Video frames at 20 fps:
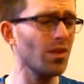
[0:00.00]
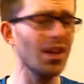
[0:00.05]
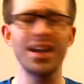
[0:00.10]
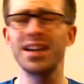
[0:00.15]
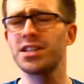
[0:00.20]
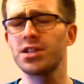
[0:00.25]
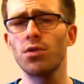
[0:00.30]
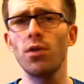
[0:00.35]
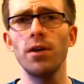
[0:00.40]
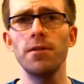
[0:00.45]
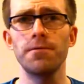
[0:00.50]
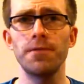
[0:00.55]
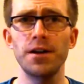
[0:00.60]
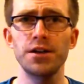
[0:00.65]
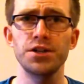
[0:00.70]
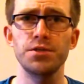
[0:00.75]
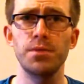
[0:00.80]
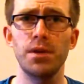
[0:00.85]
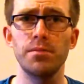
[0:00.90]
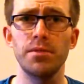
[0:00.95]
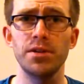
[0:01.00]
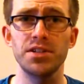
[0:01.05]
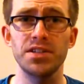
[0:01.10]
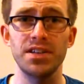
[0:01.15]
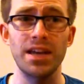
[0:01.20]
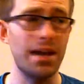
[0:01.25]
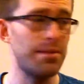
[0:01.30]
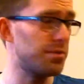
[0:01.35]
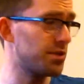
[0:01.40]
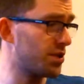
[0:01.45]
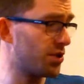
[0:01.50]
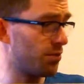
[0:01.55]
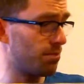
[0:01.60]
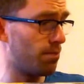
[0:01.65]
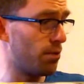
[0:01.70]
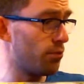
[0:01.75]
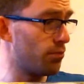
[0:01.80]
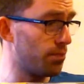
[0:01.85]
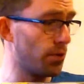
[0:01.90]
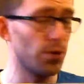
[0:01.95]
It's quite fashionable amongst gamers to
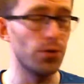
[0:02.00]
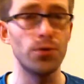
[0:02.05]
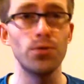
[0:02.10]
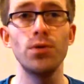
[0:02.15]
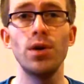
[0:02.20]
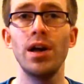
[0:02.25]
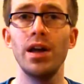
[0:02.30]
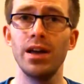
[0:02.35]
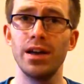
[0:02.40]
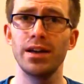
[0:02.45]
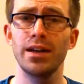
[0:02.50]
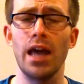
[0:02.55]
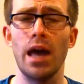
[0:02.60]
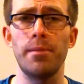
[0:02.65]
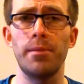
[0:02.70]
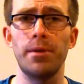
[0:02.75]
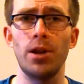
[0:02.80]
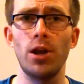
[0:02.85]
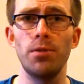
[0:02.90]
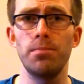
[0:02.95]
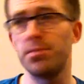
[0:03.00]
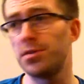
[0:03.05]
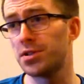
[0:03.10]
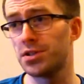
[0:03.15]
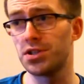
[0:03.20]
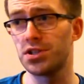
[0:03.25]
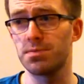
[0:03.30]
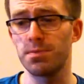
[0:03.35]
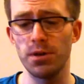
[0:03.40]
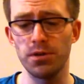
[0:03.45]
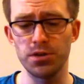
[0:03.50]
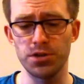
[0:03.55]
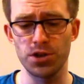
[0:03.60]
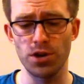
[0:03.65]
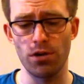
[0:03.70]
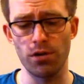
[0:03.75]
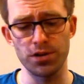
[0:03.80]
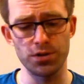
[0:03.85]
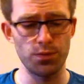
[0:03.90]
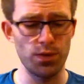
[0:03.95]
poo-poo Camel Up as the Spiel
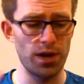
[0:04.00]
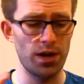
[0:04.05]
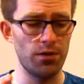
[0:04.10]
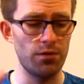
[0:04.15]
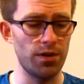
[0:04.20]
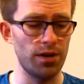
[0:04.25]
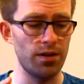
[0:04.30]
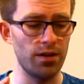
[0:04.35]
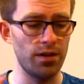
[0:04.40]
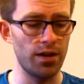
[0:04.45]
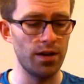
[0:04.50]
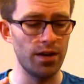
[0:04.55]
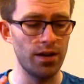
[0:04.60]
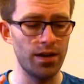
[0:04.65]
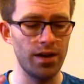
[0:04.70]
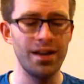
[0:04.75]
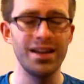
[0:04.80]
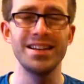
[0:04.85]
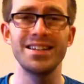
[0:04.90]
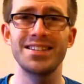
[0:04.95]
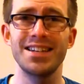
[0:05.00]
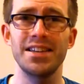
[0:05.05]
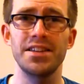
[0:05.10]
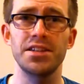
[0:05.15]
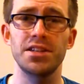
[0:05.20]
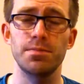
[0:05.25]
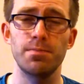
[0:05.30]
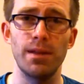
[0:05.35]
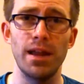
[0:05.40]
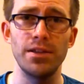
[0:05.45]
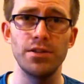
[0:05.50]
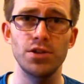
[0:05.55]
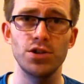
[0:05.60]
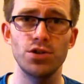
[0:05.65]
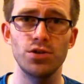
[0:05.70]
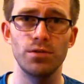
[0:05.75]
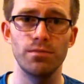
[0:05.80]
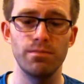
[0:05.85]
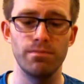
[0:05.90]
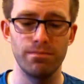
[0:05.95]
Jahres winner and say that Splendor
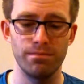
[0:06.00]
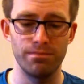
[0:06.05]
should have